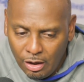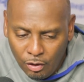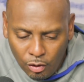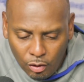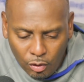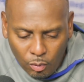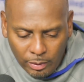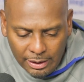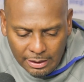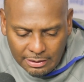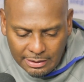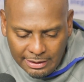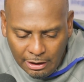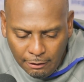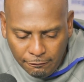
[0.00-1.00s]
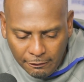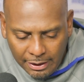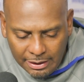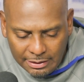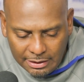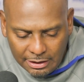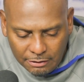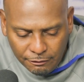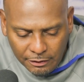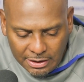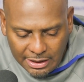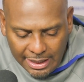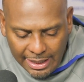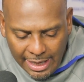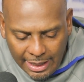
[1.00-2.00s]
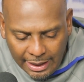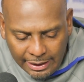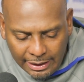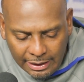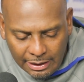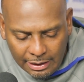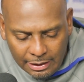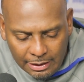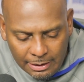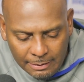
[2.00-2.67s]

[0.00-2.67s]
Earl with his defense, his physicality.